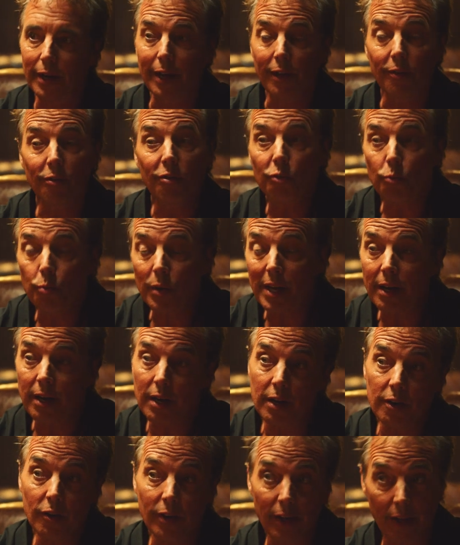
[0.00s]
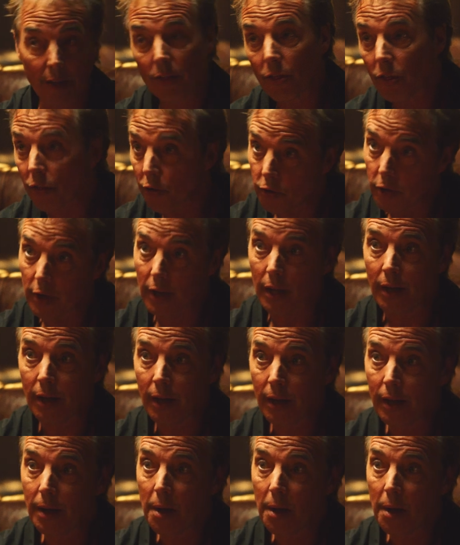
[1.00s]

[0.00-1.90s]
going to get three hundred thirty